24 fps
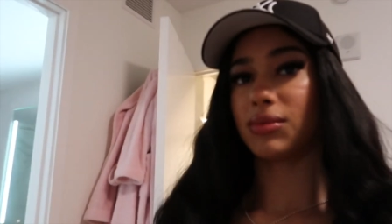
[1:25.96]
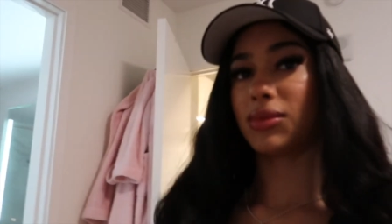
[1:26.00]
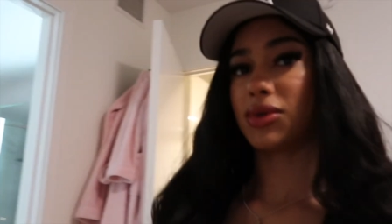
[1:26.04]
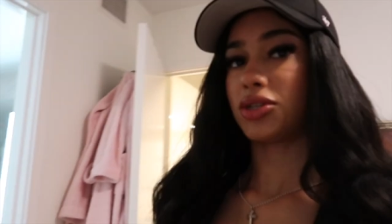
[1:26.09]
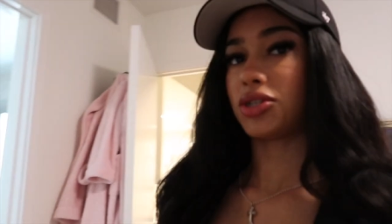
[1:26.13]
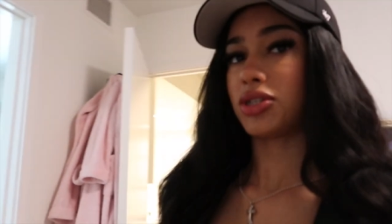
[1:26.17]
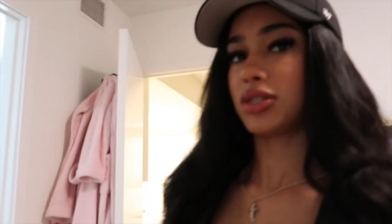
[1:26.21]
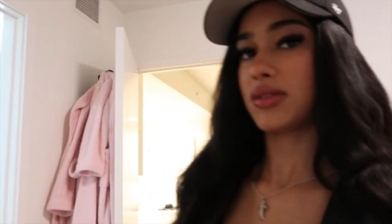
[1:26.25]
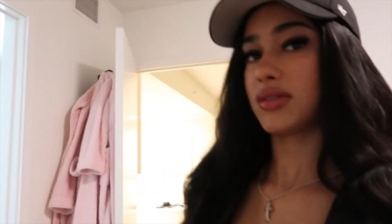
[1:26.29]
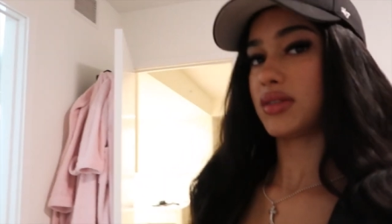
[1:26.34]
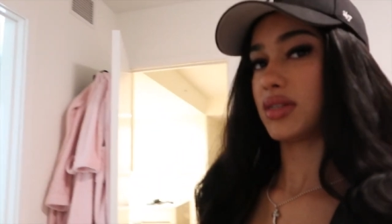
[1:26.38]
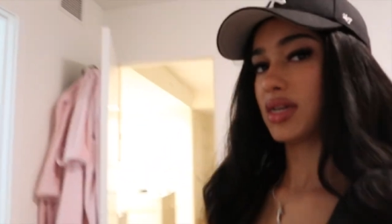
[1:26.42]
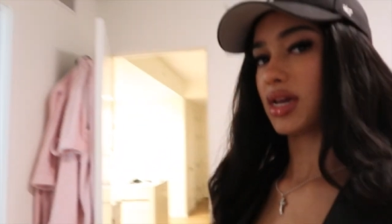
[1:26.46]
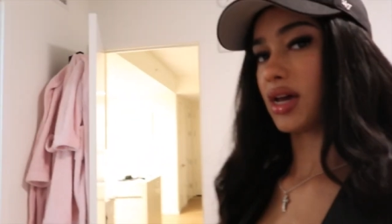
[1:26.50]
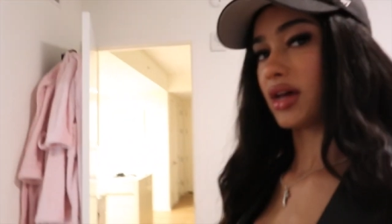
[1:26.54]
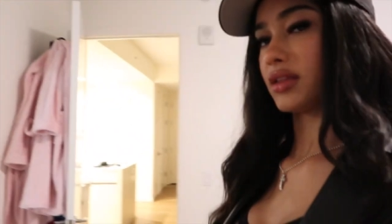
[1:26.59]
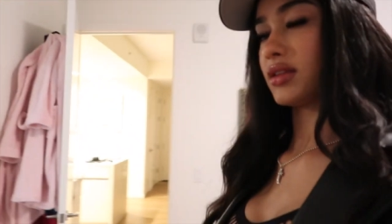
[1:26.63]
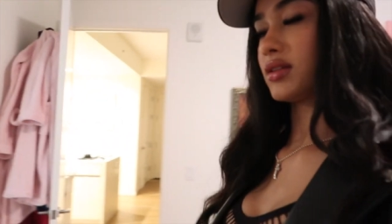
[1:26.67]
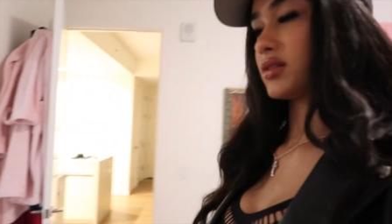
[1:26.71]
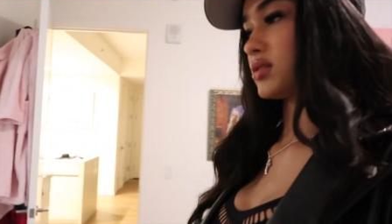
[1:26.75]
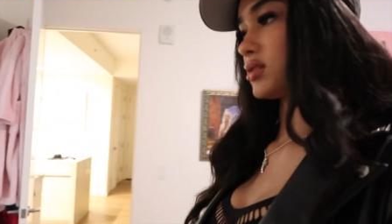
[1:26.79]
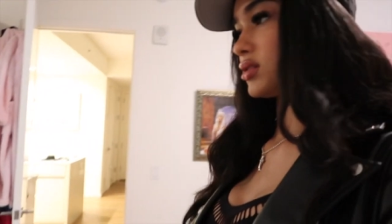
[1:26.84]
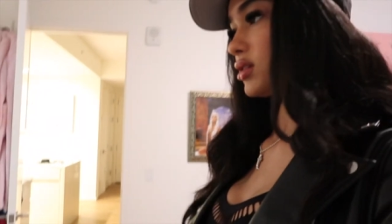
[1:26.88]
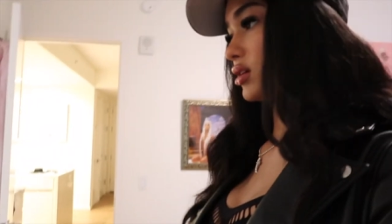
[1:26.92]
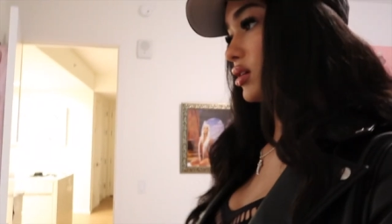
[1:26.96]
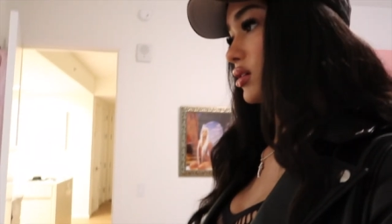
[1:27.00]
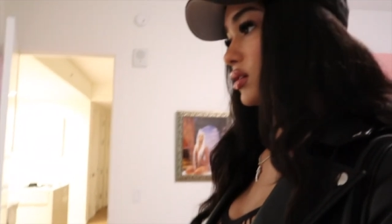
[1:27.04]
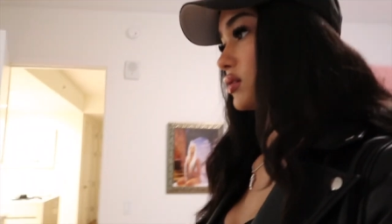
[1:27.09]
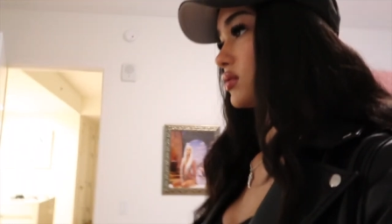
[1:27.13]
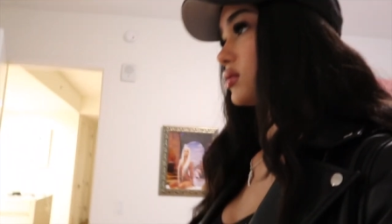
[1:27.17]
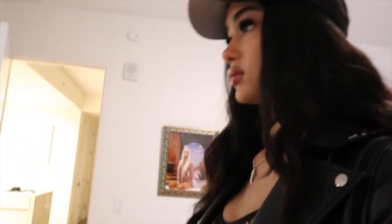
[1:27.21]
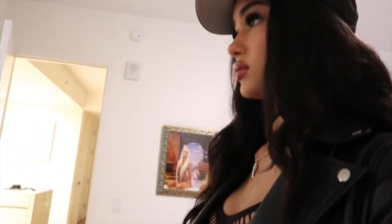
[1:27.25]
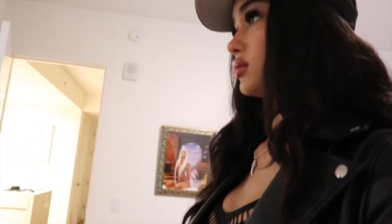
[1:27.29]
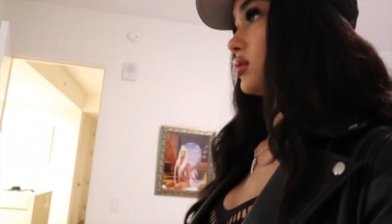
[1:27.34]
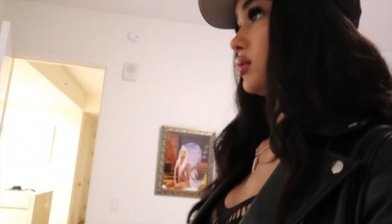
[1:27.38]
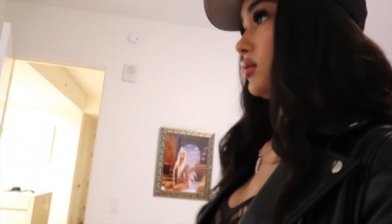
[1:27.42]
Let me just see how this
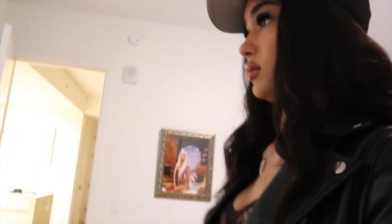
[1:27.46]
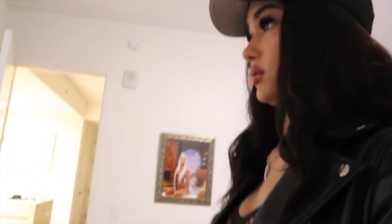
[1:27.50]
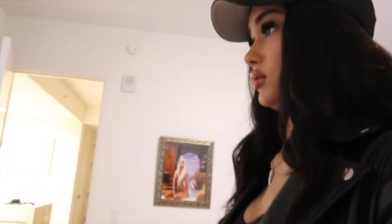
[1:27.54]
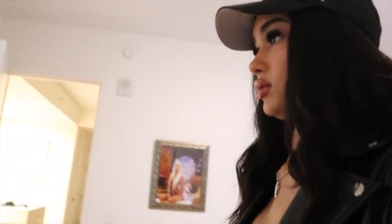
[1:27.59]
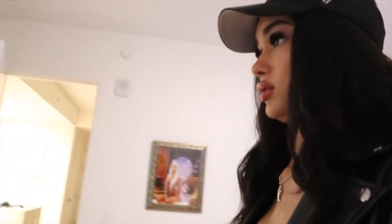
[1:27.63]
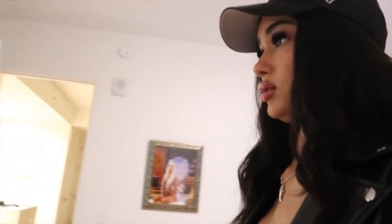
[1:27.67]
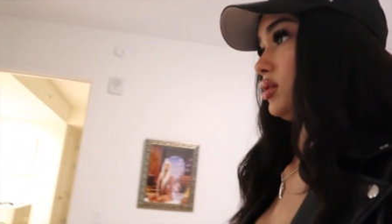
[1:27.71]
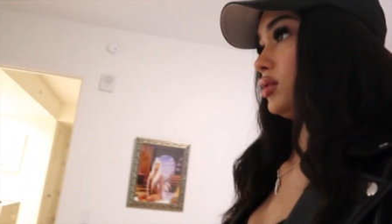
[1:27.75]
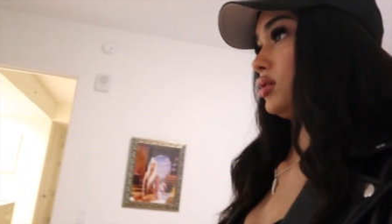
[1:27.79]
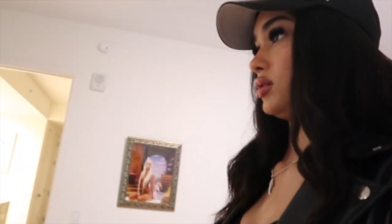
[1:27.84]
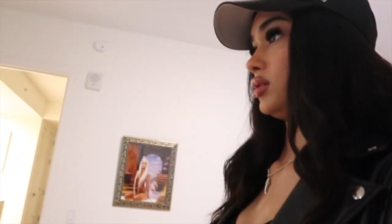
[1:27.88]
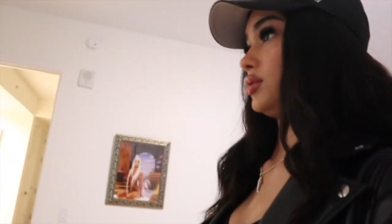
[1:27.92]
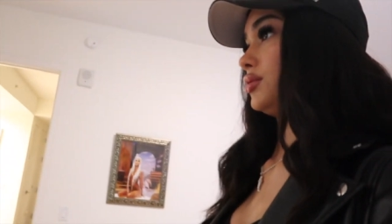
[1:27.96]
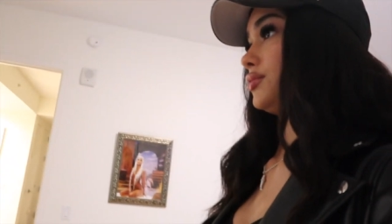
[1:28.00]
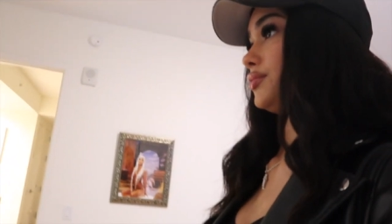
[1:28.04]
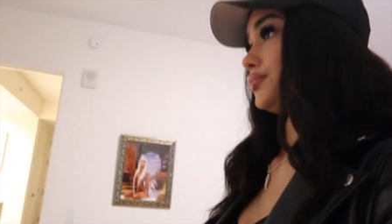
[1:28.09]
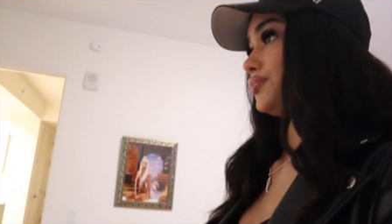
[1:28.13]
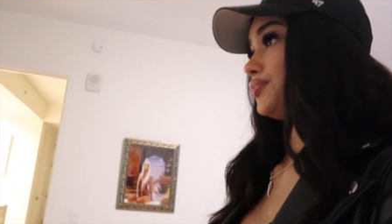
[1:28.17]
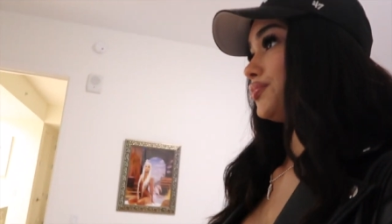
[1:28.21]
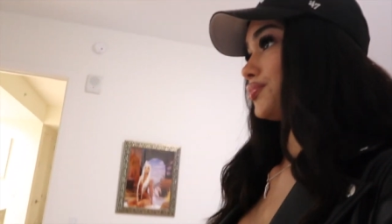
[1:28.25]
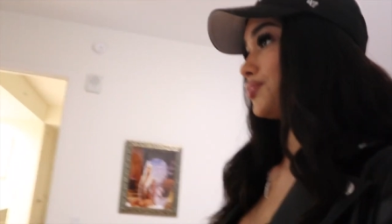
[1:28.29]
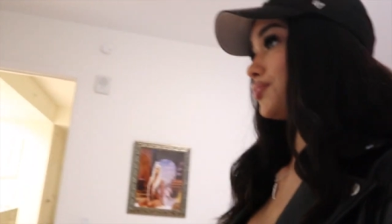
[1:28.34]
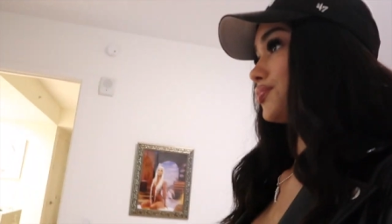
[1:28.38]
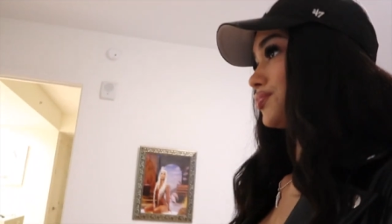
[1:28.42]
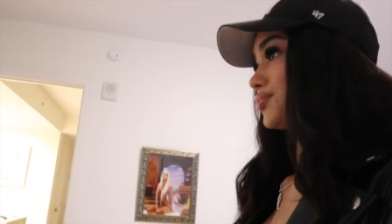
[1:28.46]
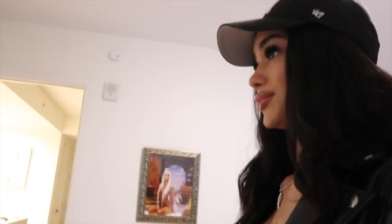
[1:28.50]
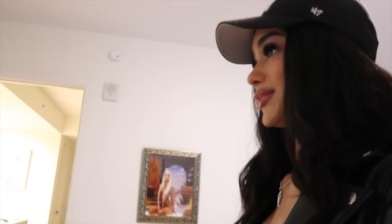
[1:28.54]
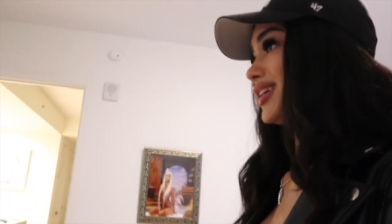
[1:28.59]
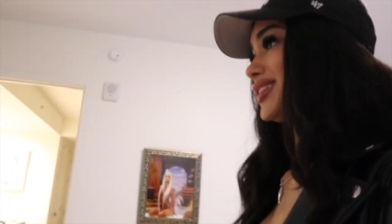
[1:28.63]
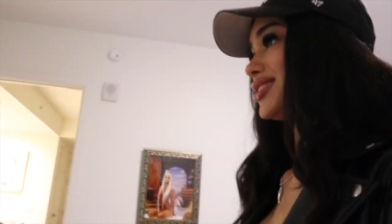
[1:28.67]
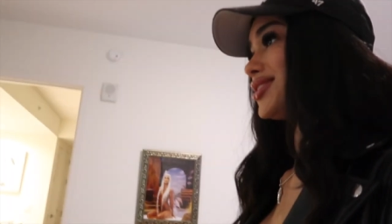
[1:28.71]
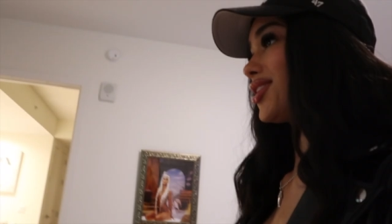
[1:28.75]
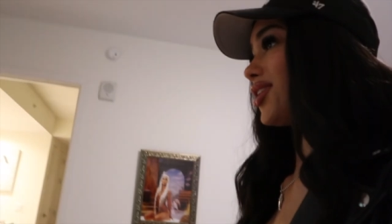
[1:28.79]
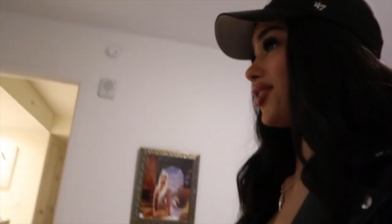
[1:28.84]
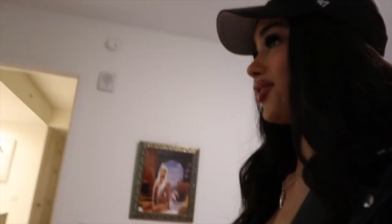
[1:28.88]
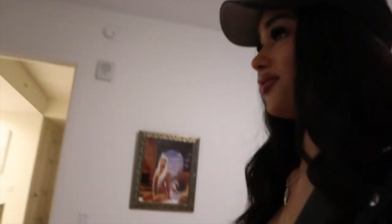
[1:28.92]
looks.
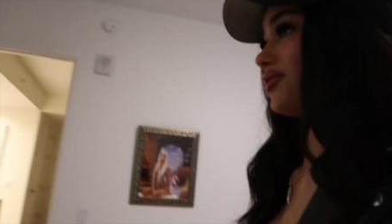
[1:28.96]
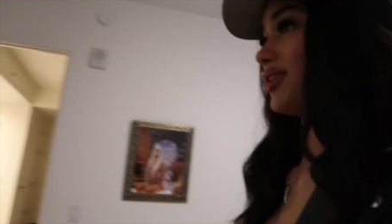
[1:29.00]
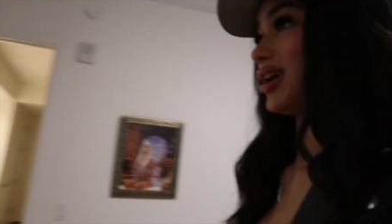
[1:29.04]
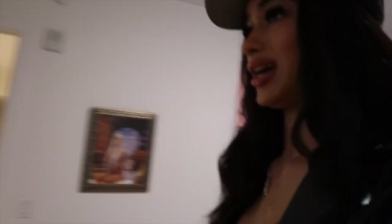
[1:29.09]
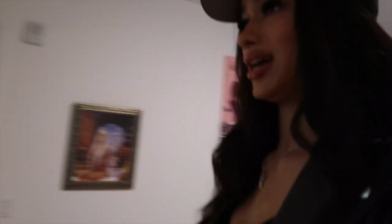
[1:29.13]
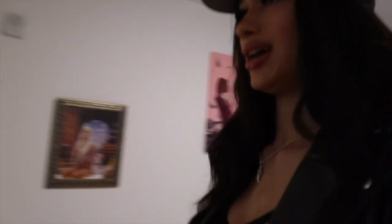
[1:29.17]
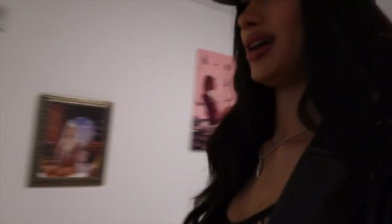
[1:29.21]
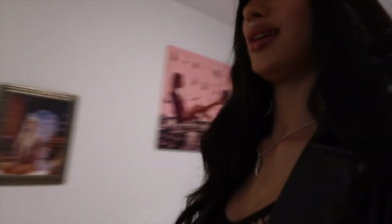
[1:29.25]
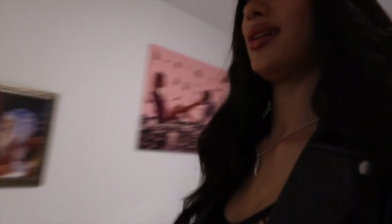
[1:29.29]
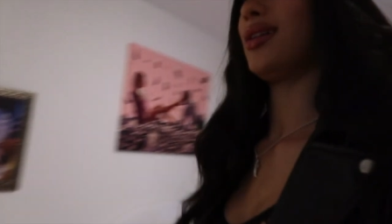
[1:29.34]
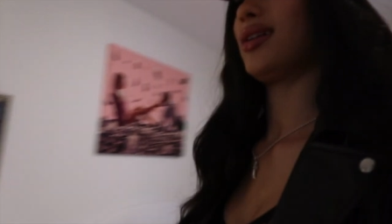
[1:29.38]
It's all right.